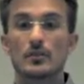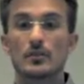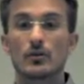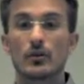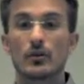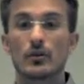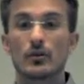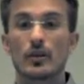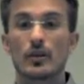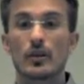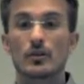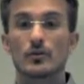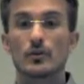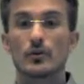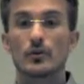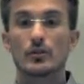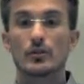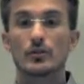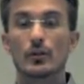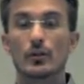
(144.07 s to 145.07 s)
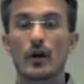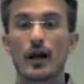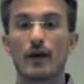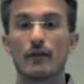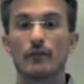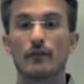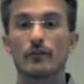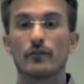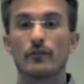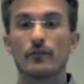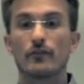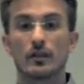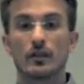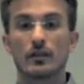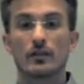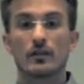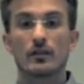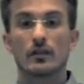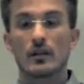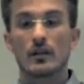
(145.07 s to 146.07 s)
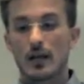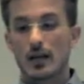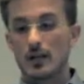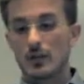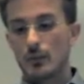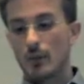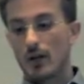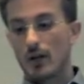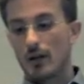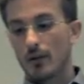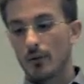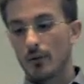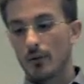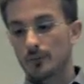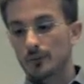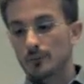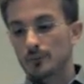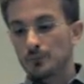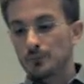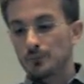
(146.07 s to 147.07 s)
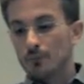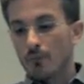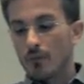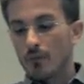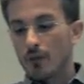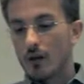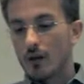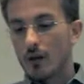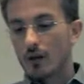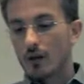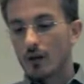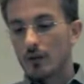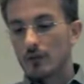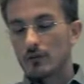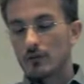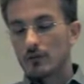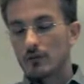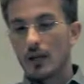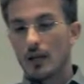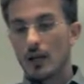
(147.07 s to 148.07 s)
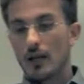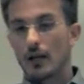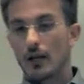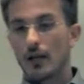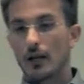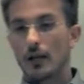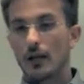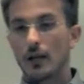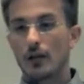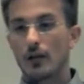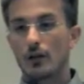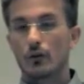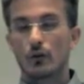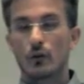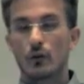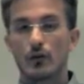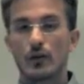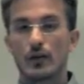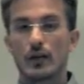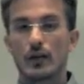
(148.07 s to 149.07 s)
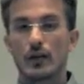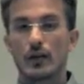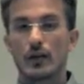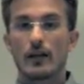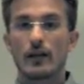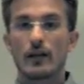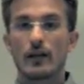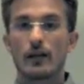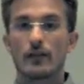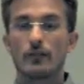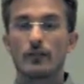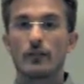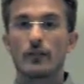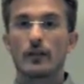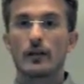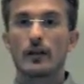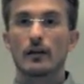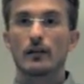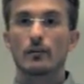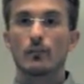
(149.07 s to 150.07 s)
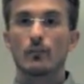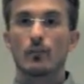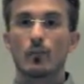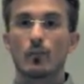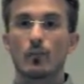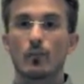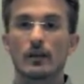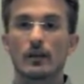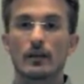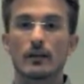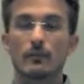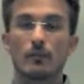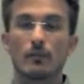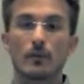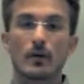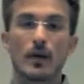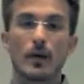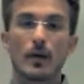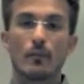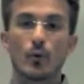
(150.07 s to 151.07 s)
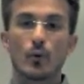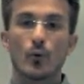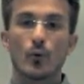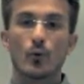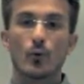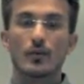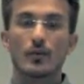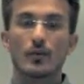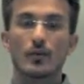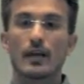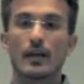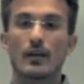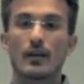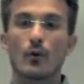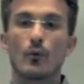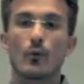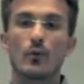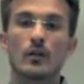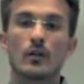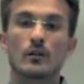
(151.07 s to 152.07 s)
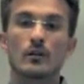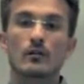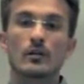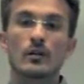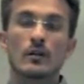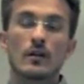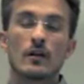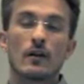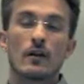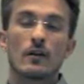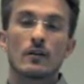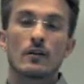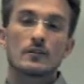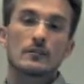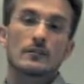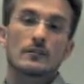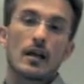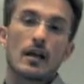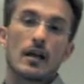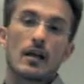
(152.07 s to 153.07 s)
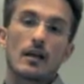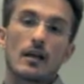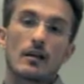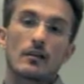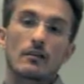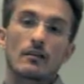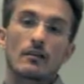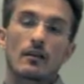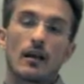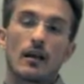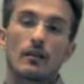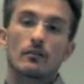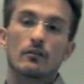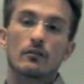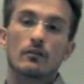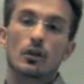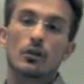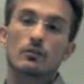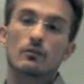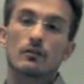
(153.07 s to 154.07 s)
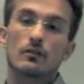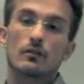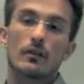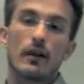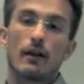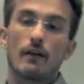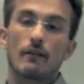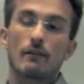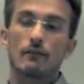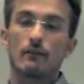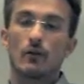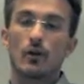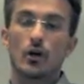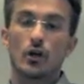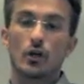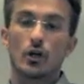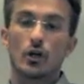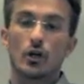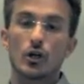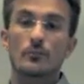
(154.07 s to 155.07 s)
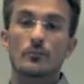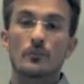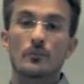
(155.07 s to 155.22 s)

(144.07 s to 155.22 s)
So kids want to have fun as well. And if they get bored, they don't want to stay and learn.